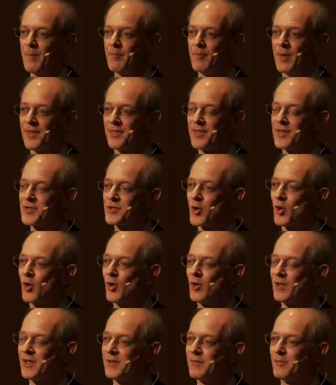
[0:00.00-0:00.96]
But this
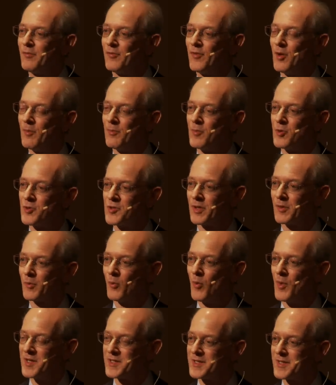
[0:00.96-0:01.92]
early film music
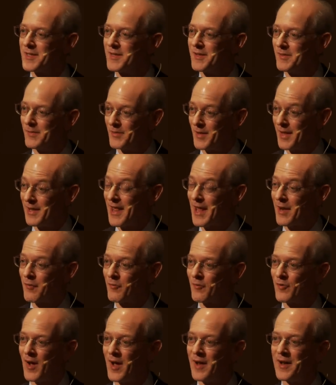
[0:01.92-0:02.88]
was a lot of
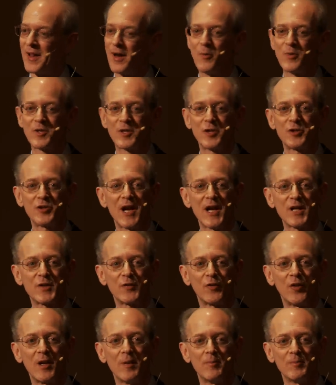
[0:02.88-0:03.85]
fun, and it was a chance
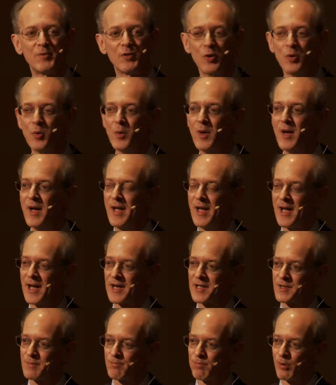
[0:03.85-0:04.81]
for him to
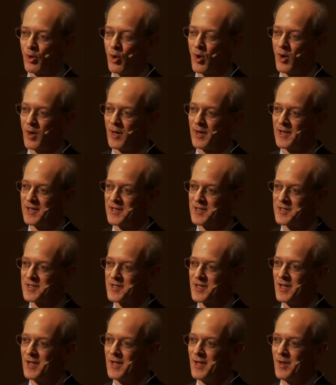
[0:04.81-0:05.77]
explore
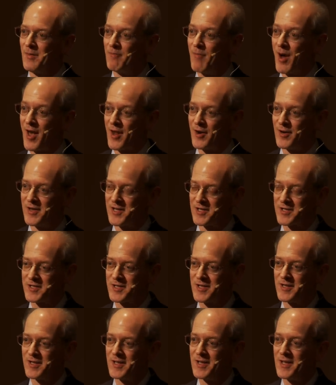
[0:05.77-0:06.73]
his
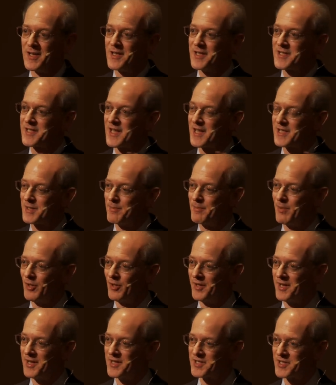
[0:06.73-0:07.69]
modernist
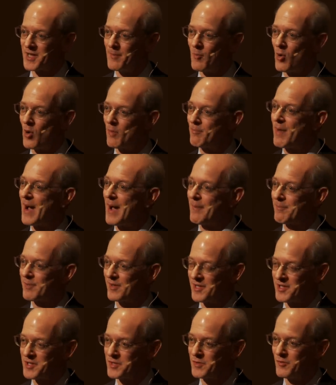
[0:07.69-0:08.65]
sensibilities in a more
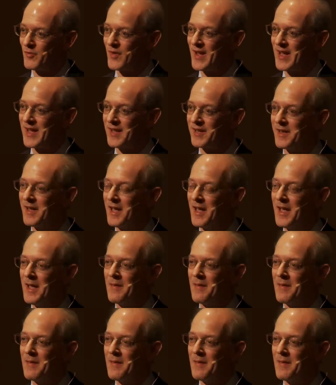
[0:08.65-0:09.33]
populist vein.